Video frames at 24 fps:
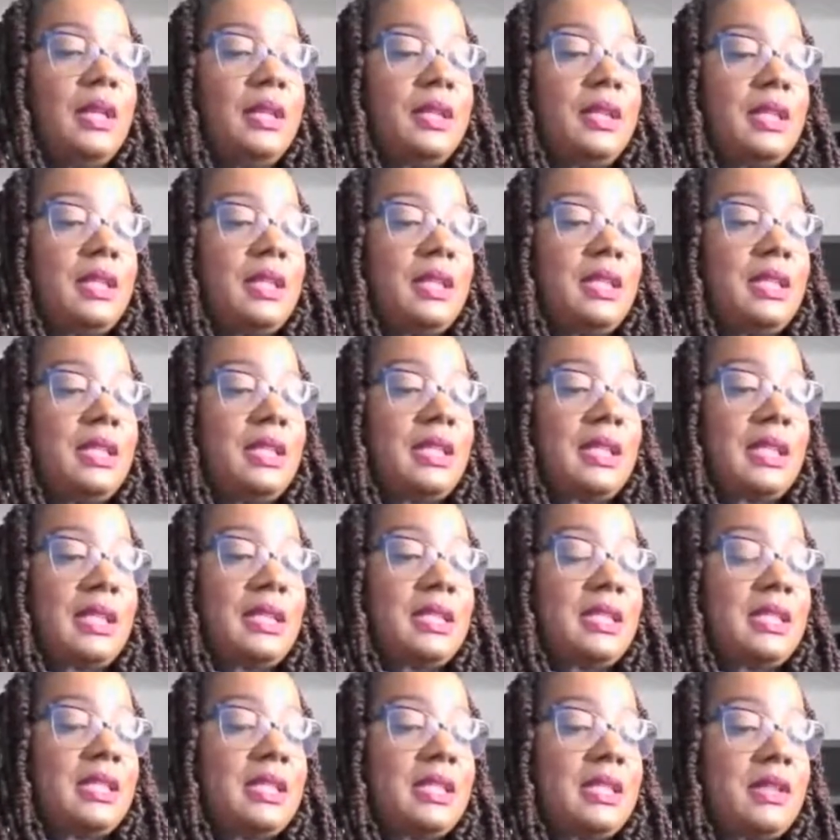Then in
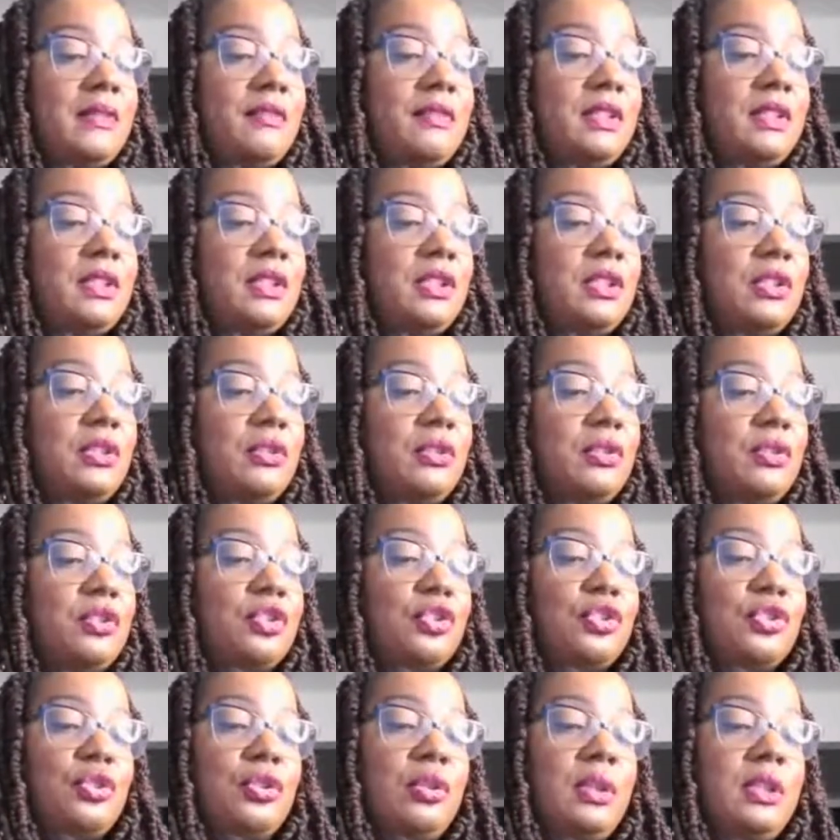1972,
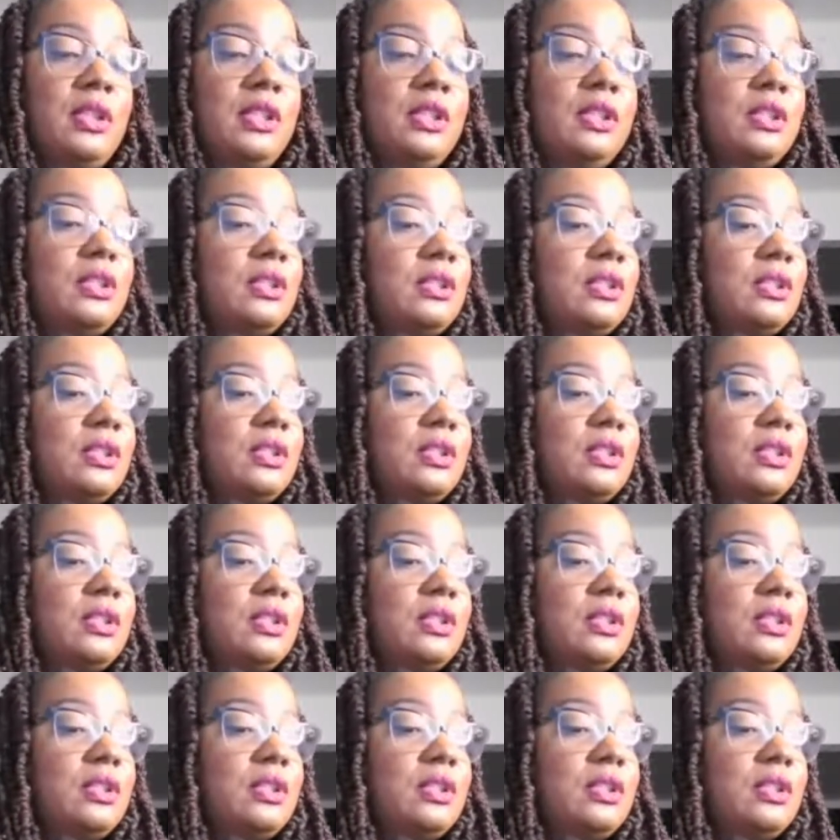Shirley